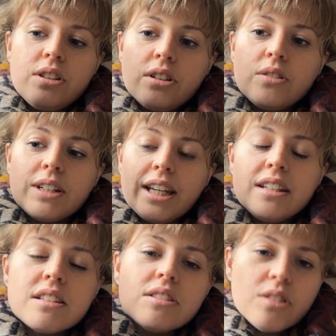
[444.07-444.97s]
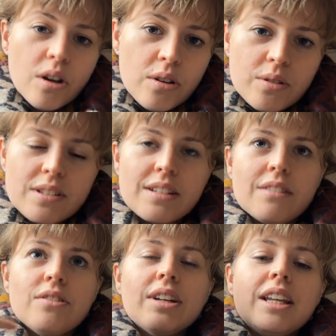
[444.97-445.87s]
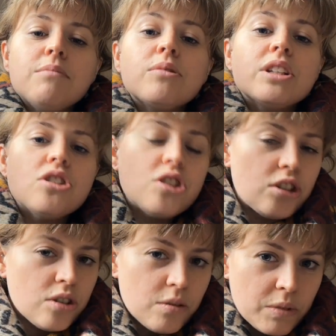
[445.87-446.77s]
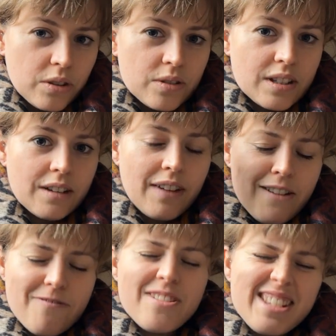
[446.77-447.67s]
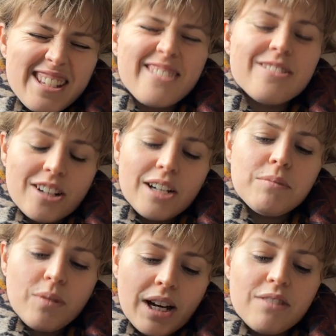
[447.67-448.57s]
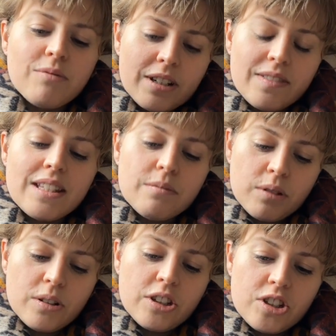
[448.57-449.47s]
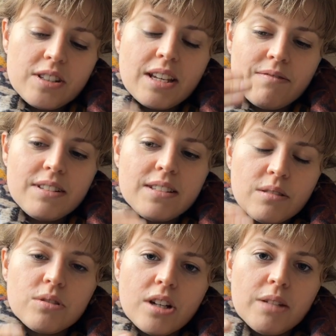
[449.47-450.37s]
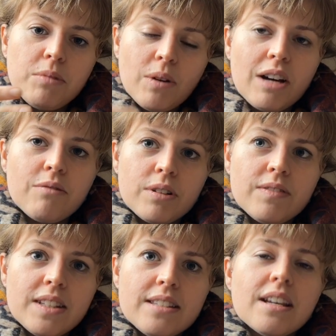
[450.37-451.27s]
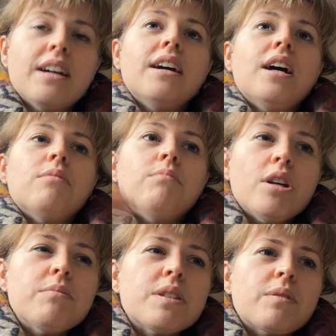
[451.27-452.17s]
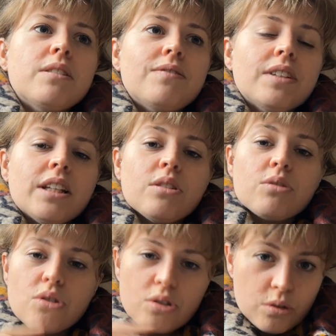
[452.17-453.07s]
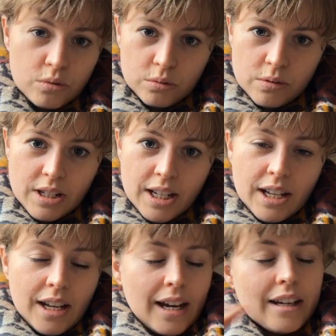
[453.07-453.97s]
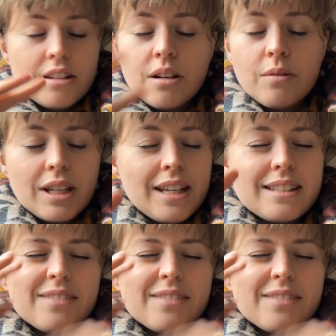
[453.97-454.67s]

getting to know yourself, you're getting more in tune with yourself every single time you have one of these blockages, every single time you have one of these moments where you feel like you're stalled. And I know what it is. I've